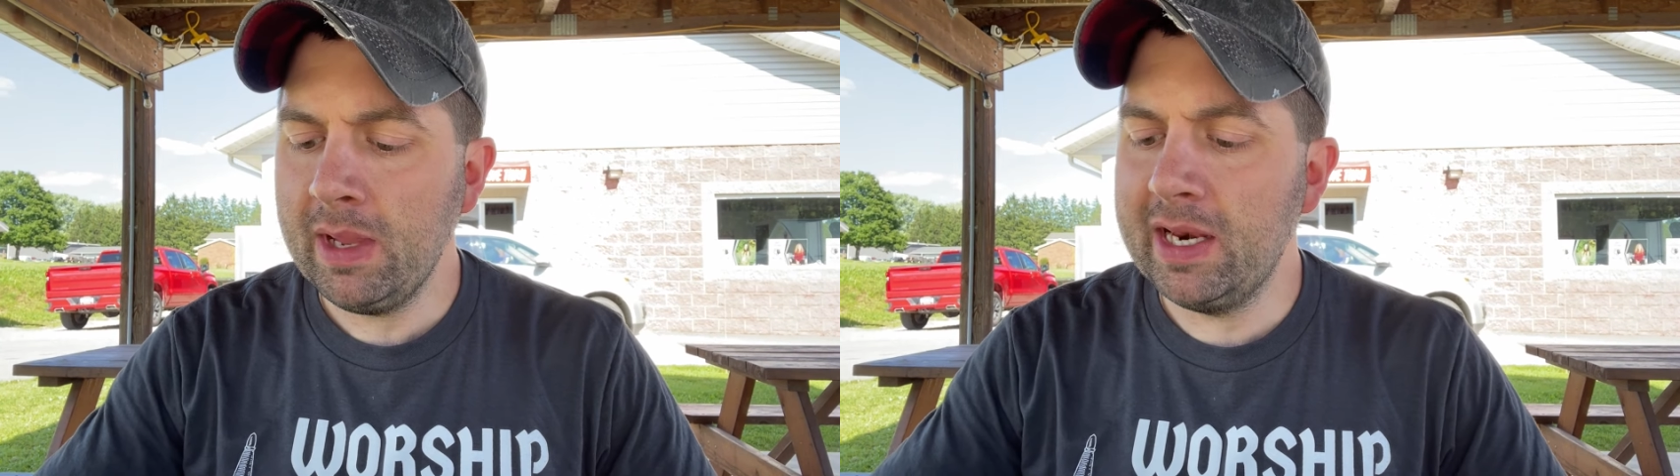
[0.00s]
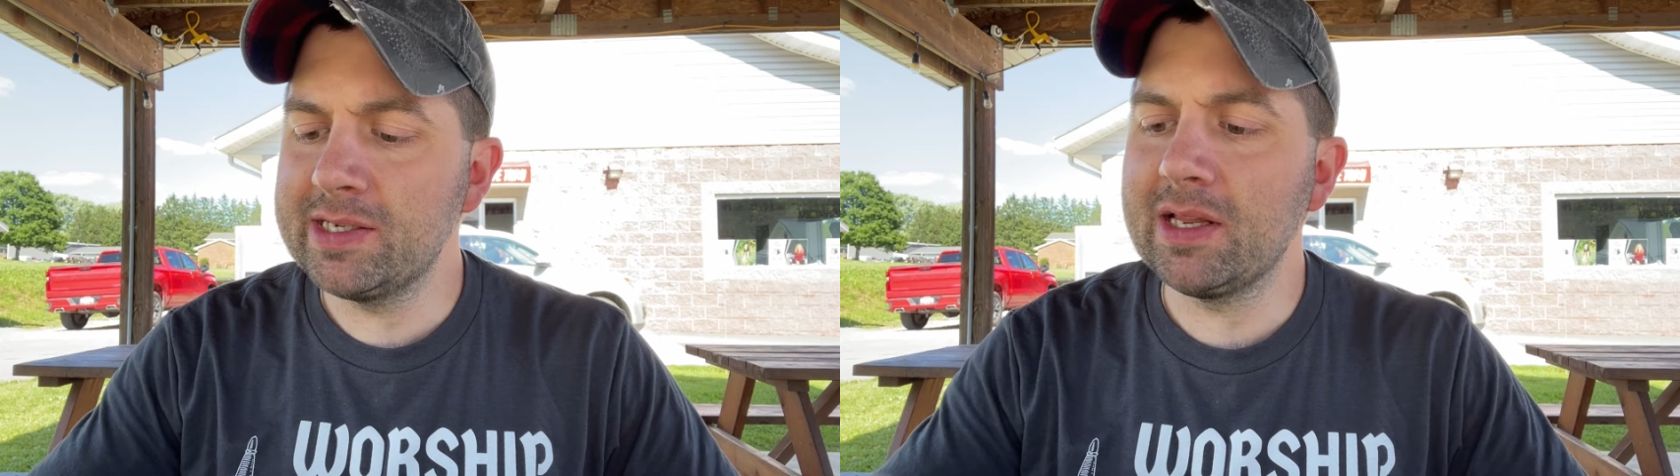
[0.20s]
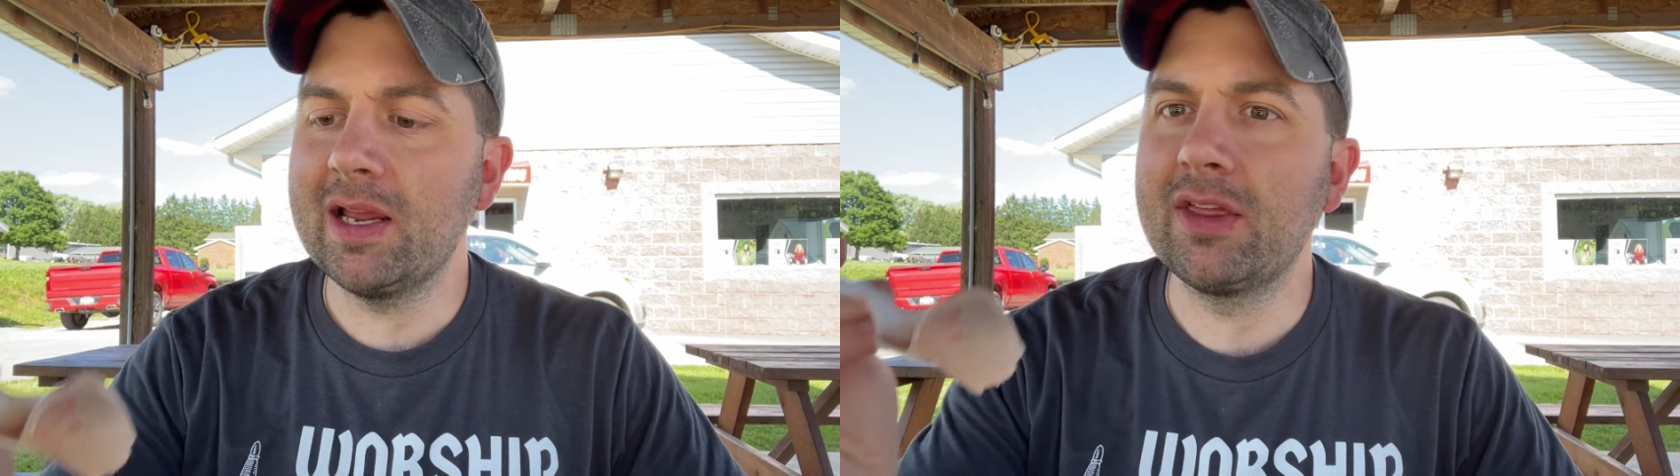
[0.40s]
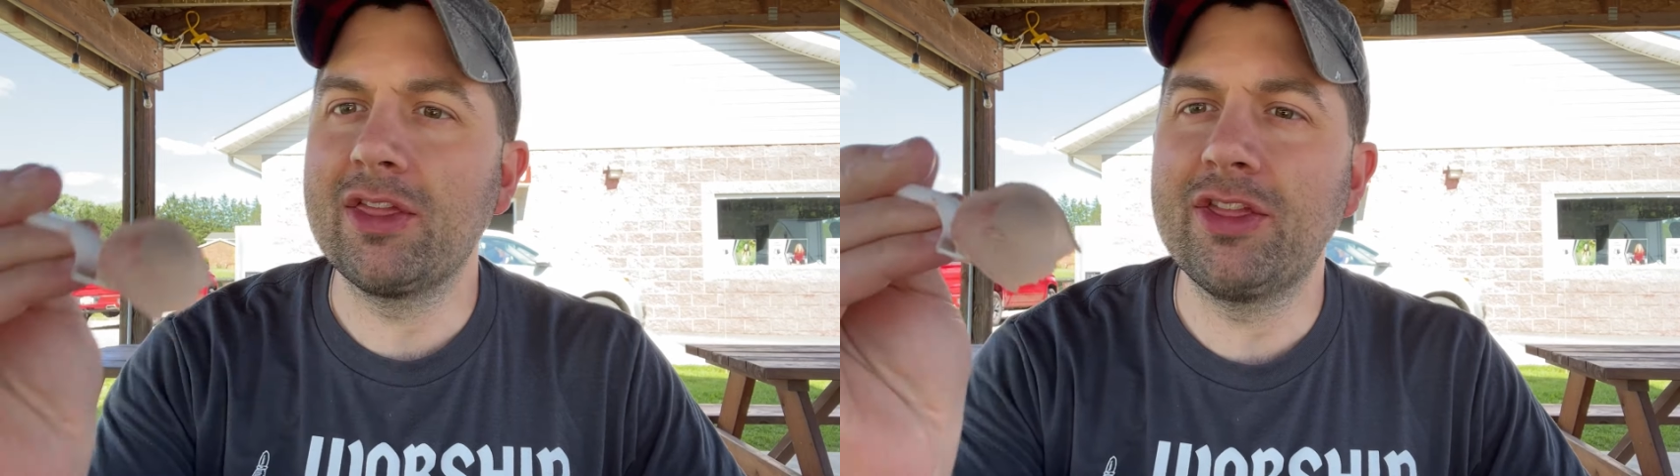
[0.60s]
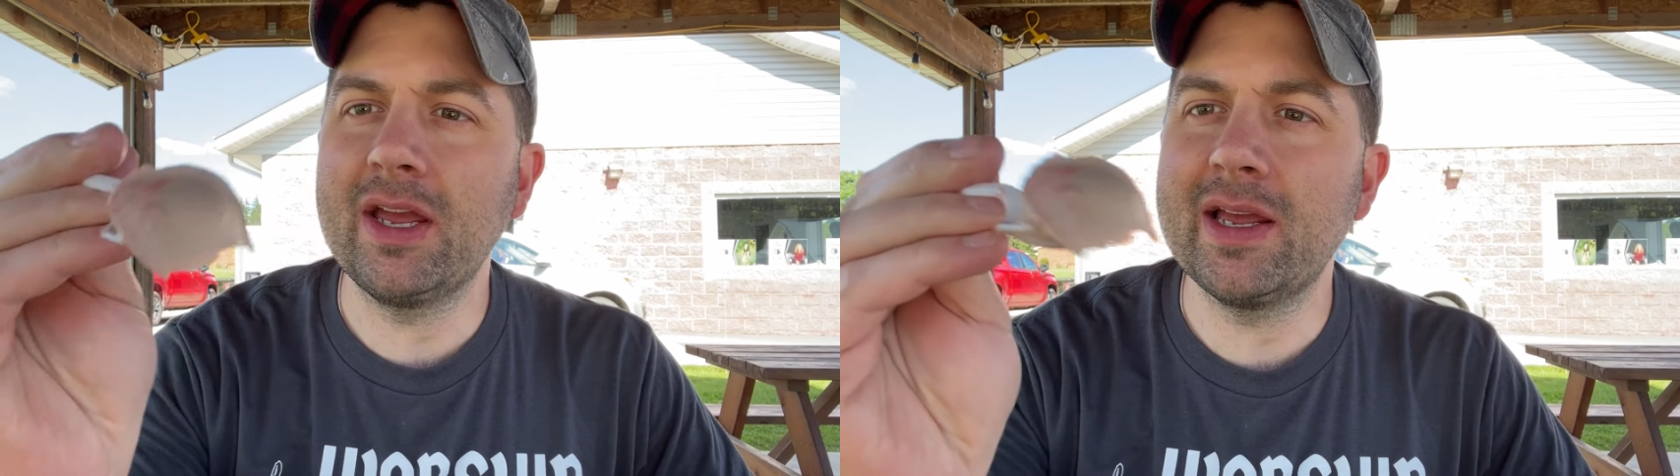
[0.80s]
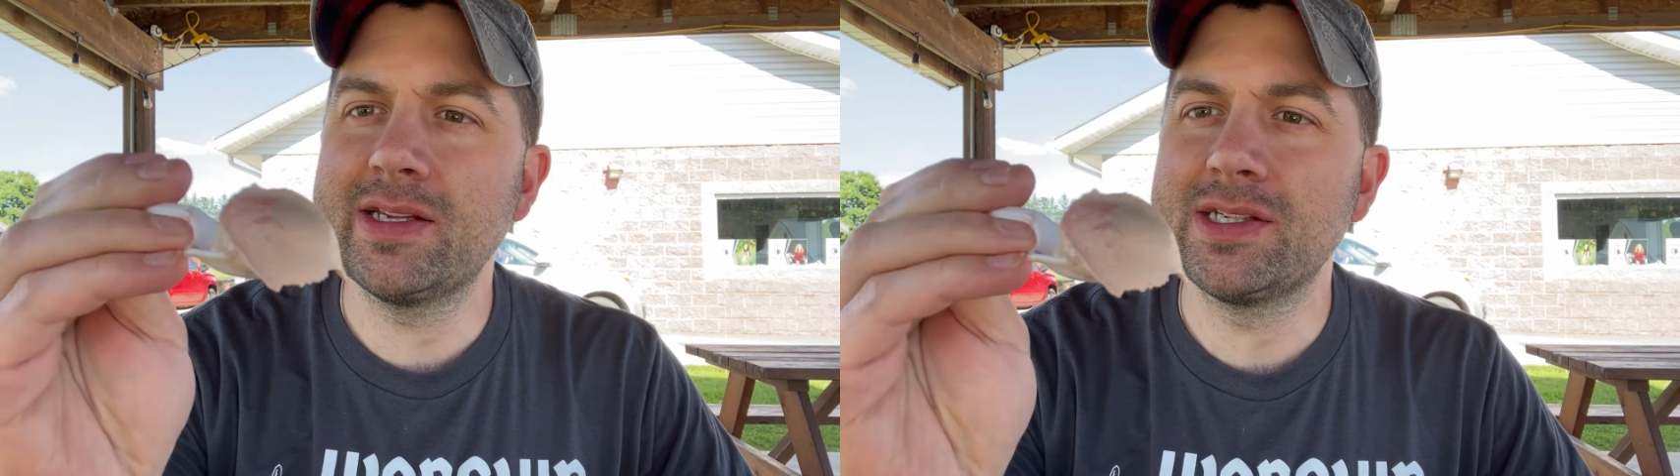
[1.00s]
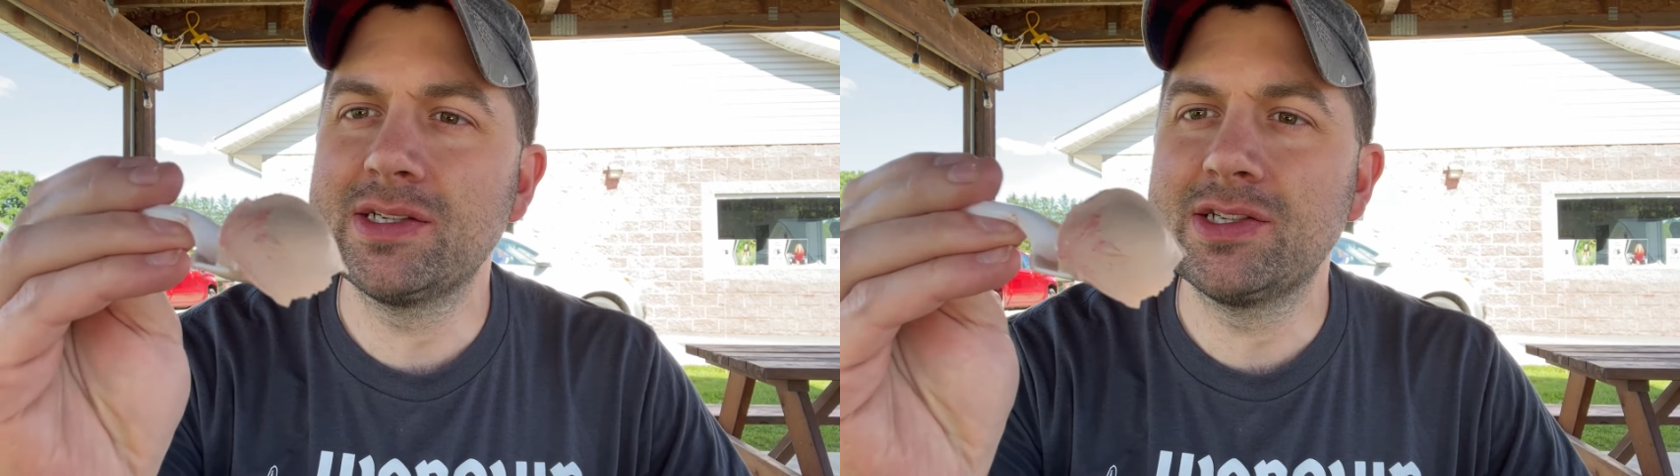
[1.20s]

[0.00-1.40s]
It is like the thickest